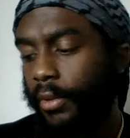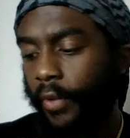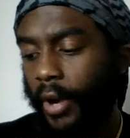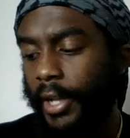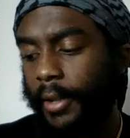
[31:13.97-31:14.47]

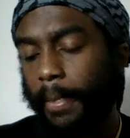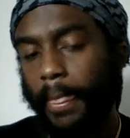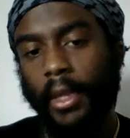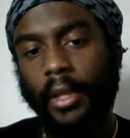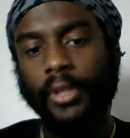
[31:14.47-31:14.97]
Right?
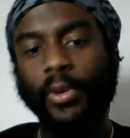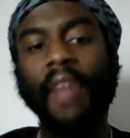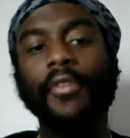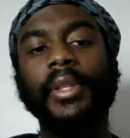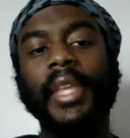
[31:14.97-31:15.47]
So
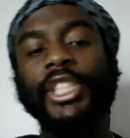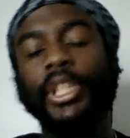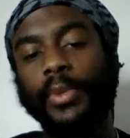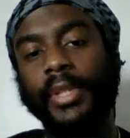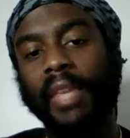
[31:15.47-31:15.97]
every
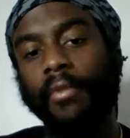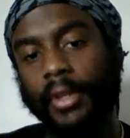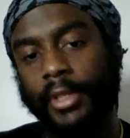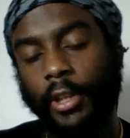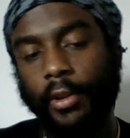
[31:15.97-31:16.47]
nation was given a
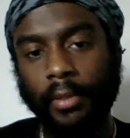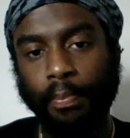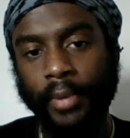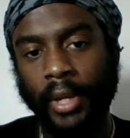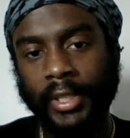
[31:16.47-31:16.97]
certain
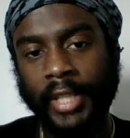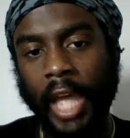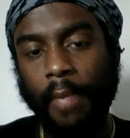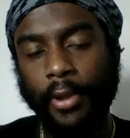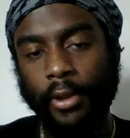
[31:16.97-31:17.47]

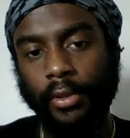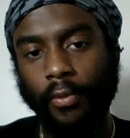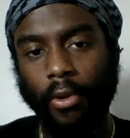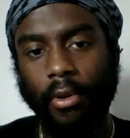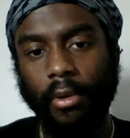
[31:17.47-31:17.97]
time period to
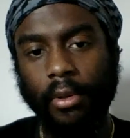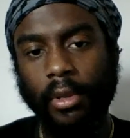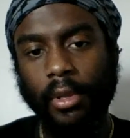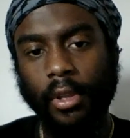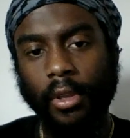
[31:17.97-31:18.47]
rule.
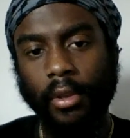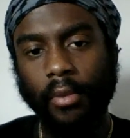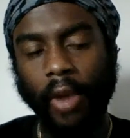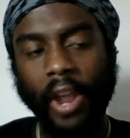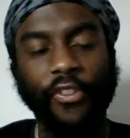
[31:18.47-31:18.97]

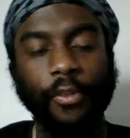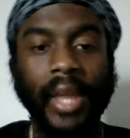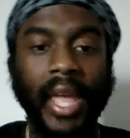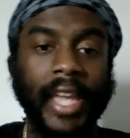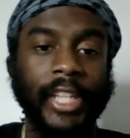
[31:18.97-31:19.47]
Right? From
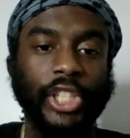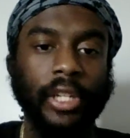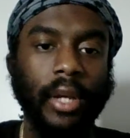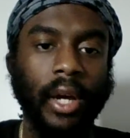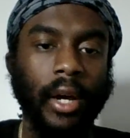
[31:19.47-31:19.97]
the
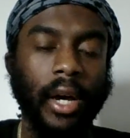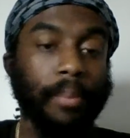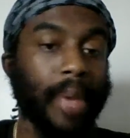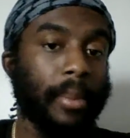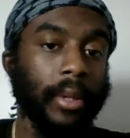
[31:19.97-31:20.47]
ancient
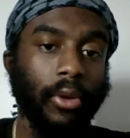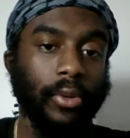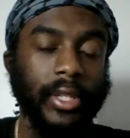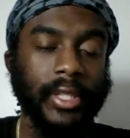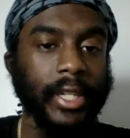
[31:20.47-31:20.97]

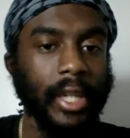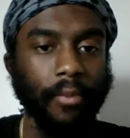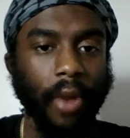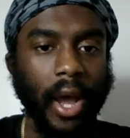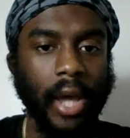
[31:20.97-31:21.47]
Babylonians and
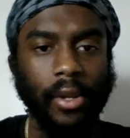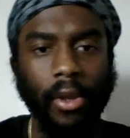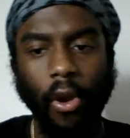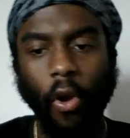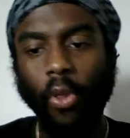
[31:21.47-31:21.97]
Nimrod
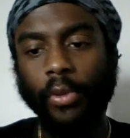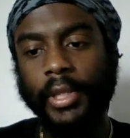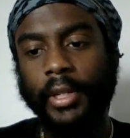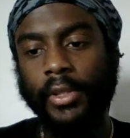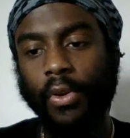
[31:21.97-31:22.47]
all the way to
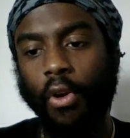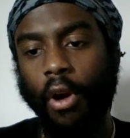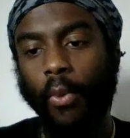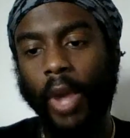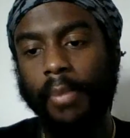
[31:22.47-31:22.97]
the
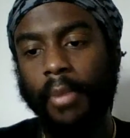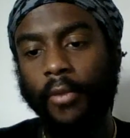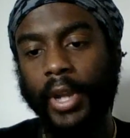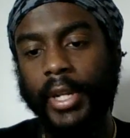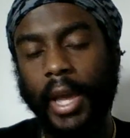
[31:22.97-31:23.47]
so-called white man
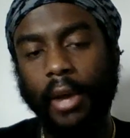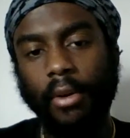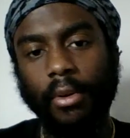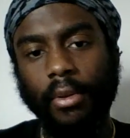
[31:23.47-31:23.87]
right now.